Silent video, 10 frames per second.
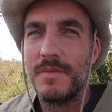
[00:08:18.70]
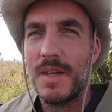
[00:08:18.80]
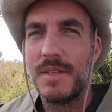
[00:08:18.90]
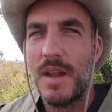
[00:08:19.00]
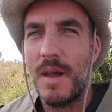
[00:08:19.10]

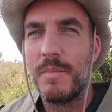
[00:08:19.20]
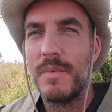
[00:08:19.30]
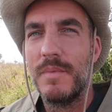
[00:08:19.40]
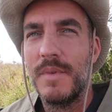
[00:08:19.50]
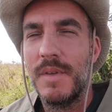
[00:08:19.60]
Nice setup.
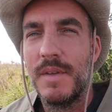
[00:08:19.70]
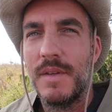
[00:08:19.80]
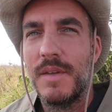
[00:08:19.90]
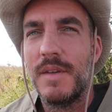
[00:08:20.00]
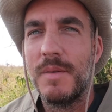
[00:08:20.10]

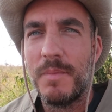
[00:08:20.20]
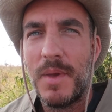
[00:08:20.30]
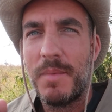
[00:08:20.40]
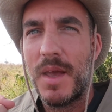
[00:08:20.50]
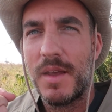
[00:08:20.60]

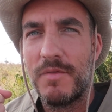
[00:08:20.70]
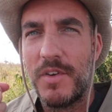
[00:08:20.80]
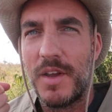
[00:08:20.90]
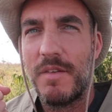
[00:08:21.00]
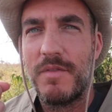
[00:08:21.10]
Maybe I can
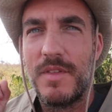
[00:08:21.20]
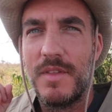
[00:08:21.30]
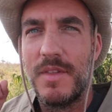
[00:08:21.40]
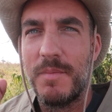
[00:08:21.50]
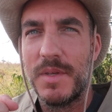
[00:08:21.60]
forgive
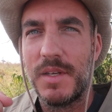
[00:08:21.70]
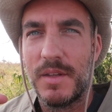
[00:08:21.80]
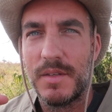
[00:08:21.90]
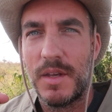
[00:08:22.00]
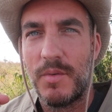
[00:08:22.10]
the missing
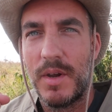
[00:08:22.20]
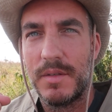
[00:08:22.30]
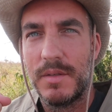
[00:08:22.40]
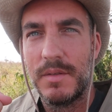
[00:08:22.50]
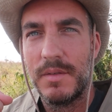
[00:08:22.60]
of the
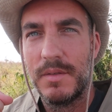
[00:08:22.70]
sunrise.